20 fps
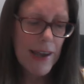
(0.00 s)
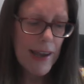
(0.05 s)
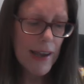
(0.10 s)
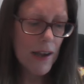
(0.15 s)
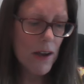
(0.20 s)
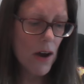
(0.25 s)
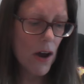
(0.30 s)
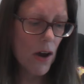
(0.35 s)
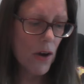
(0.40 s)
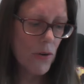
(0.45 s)

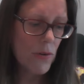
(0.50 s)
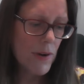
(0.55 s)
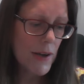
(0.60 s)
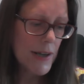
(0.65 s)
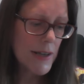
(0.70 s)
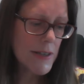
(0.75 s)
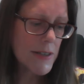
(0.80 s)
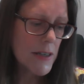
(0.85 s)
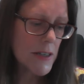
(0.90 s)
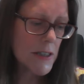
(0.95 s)
Ego,
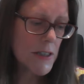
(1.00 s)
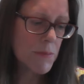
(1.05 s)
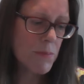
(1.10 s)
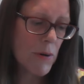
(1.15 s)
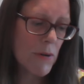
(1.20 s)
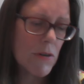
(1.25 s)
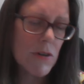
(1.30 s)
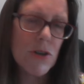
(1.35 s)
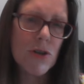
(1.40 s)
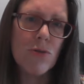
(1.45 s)
is it
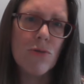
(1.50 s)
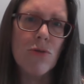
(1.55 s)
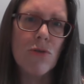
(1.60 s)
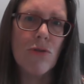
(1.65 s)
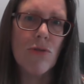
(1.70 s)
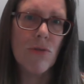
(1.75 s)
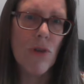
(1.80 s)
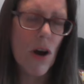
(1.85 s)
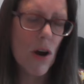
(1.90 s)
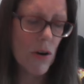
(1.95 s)
spiritual
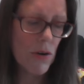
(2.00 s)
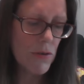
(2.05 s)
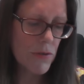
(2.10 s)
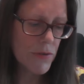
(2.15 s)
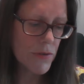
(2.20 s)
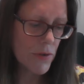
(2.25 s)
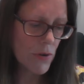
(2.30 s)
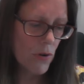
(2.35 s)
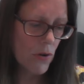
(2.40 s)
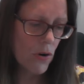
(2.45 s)

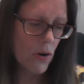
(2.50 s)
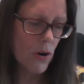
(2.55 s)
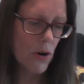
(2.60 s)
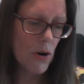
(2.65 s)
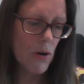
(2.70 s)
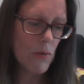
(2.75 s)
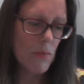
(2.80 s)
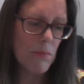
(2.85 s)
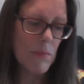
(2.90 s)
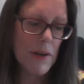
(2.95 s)
growth
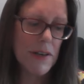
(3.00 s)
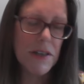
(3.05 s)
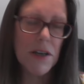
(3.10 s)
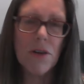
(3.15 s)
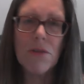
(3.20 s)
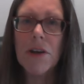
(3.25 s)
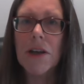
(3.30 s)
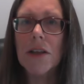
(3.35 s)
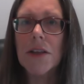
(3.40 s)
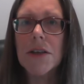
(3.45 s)
or
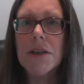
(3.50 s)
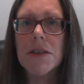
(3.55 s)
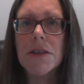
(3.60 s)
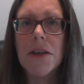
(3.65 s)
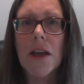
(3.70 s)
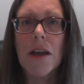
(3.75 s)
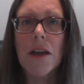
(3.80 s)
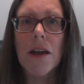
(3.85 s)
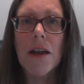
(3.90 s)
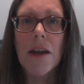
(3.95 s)

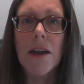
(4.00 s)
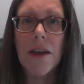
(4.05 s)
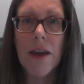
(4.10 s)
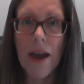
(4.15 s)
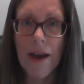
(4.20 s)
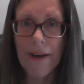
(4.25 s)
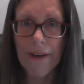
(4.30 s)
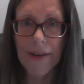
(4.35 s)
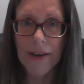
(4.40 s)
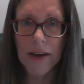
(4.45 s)
materialistic
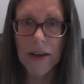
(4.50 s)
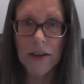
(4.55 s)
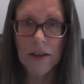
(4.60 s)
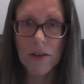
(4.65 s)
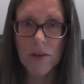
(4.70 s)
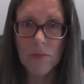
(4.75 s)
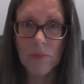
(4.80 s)
gain?